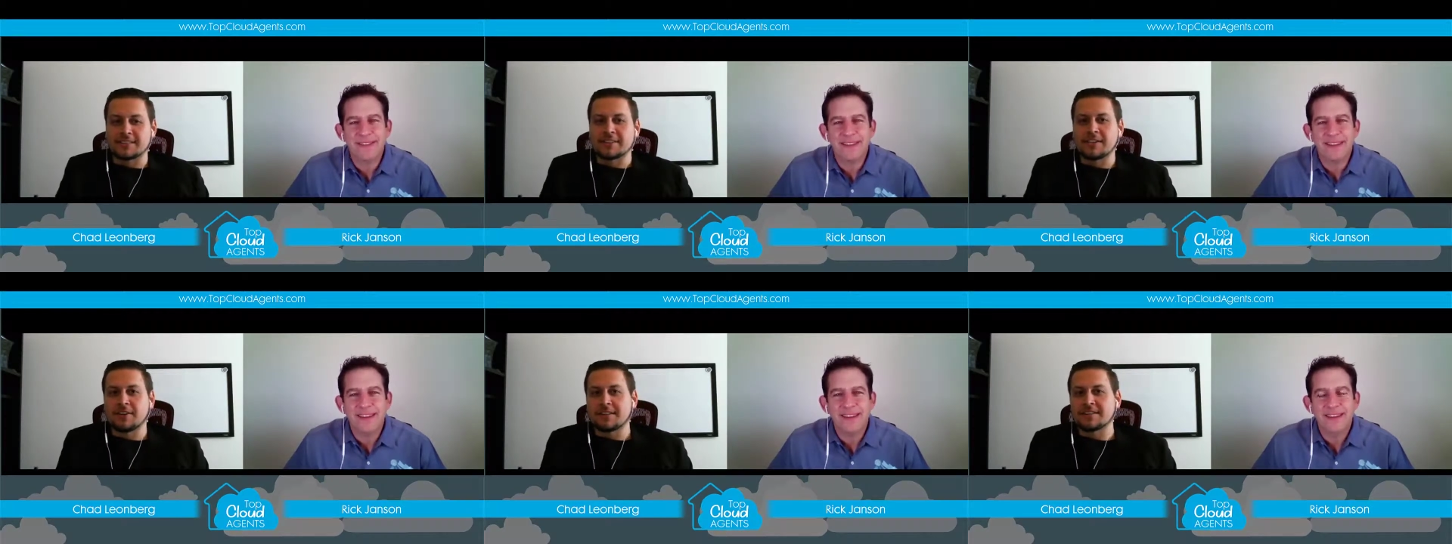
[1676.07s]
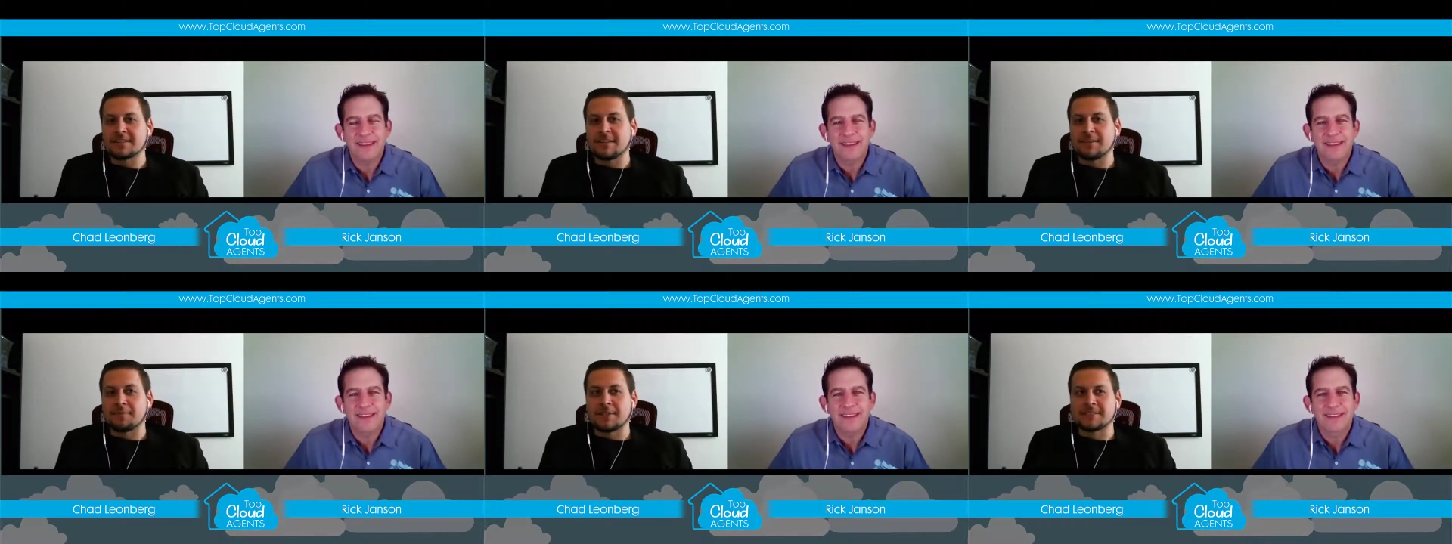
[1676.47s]
Speaker 1: there is
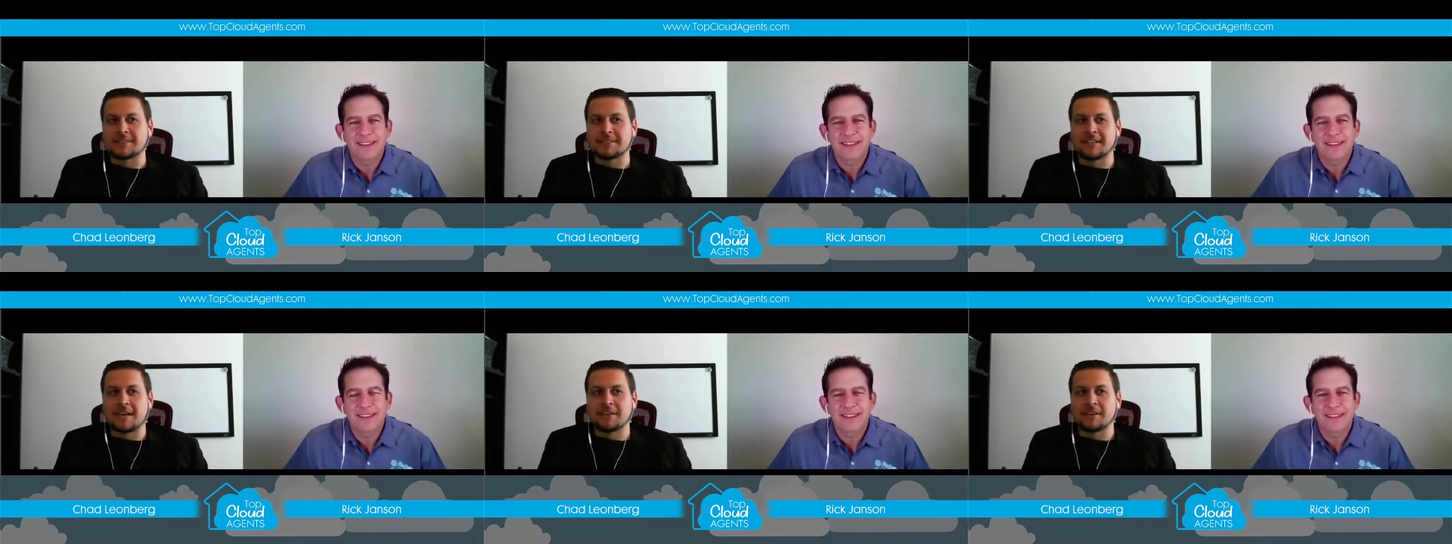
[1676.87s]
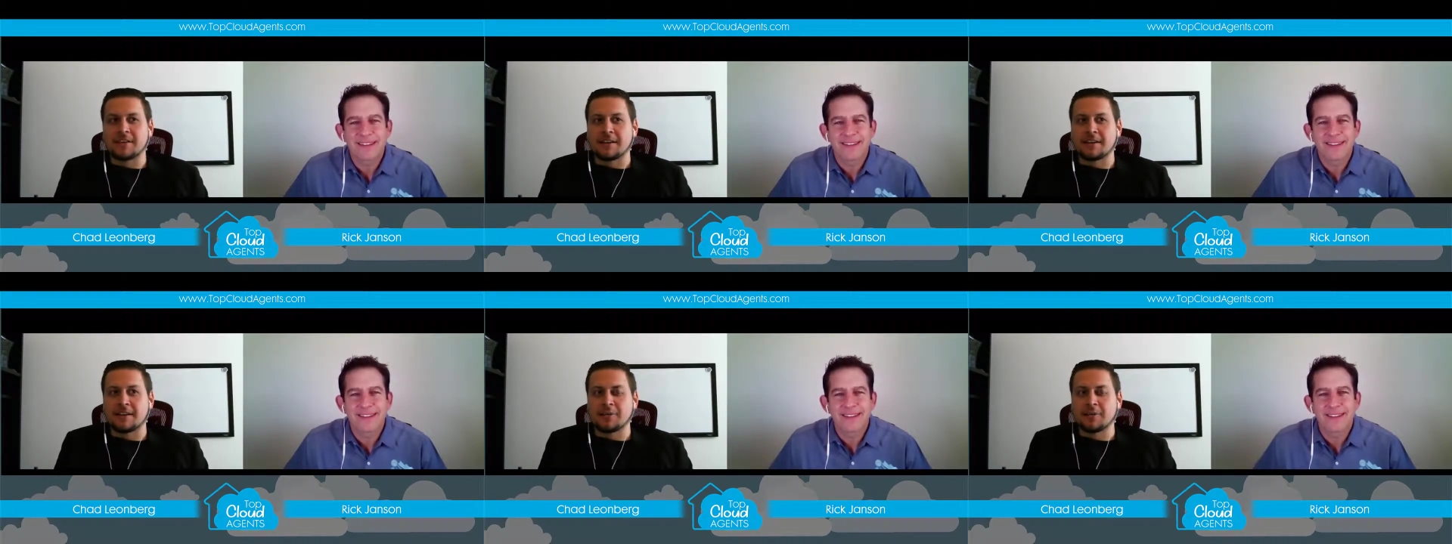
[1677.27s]
enough business out
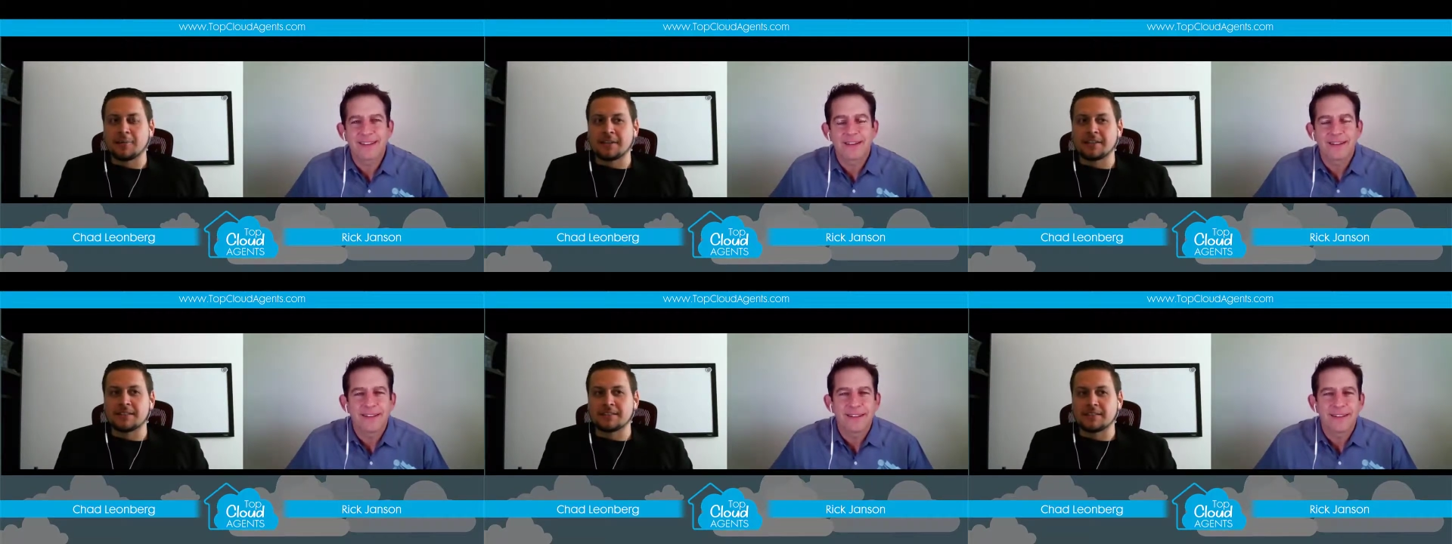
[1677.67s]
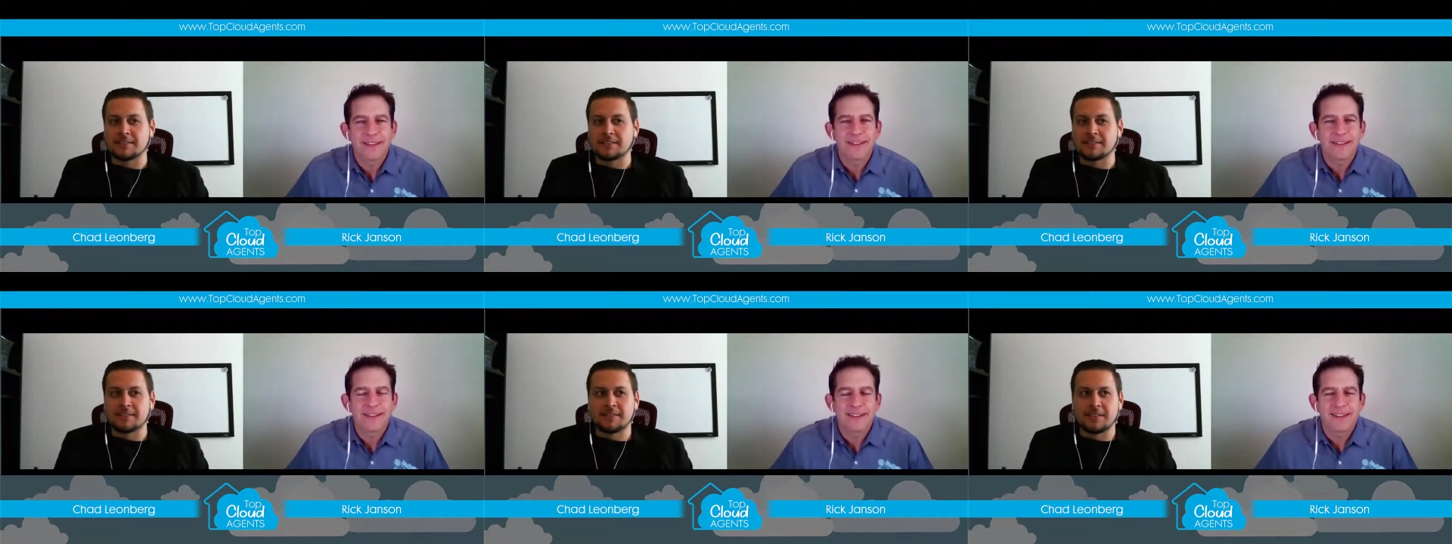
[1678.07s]
there, and
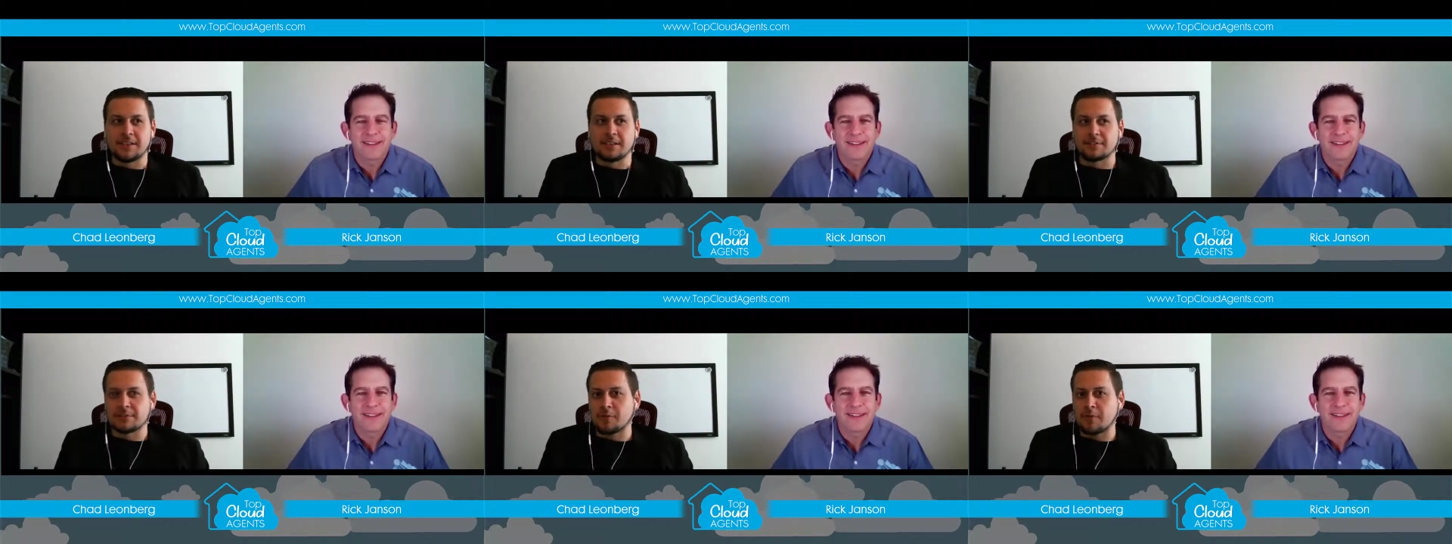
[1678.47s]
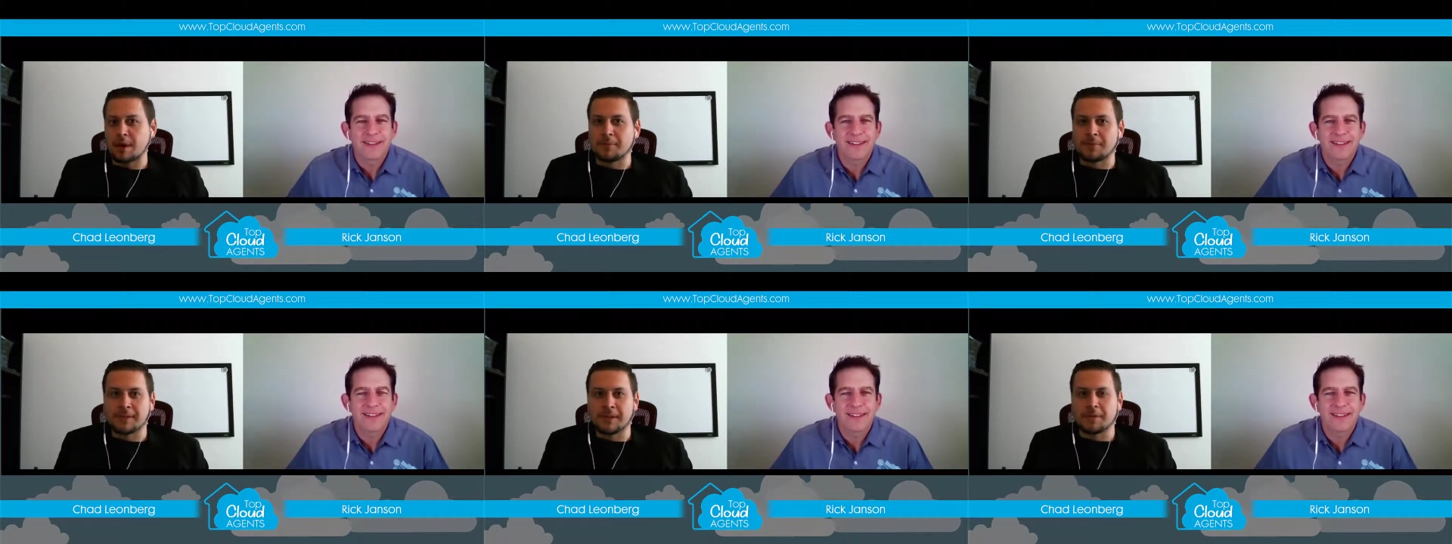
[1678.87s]
everybody's you know
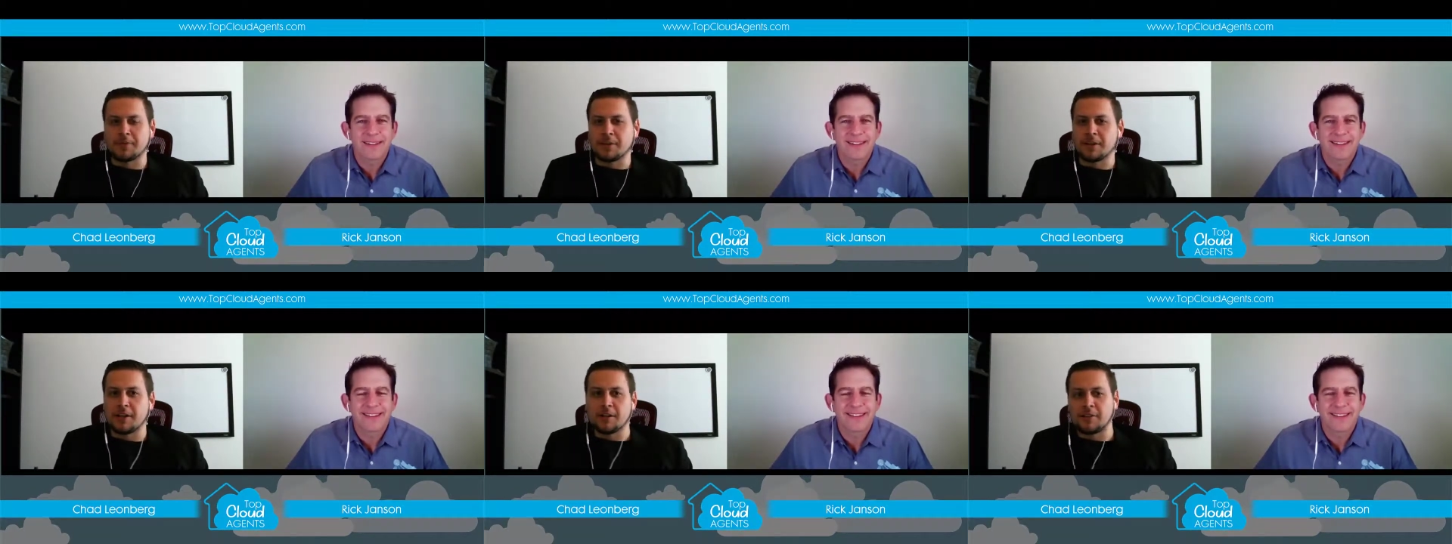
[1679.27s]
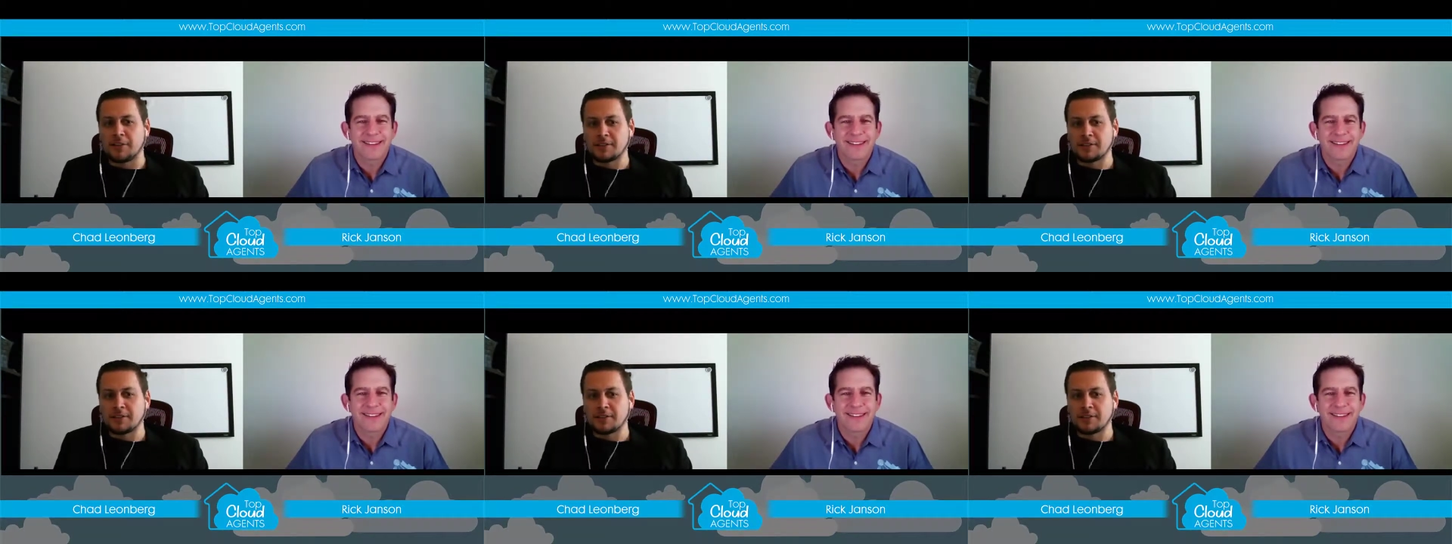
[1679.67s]
squabbling over you know their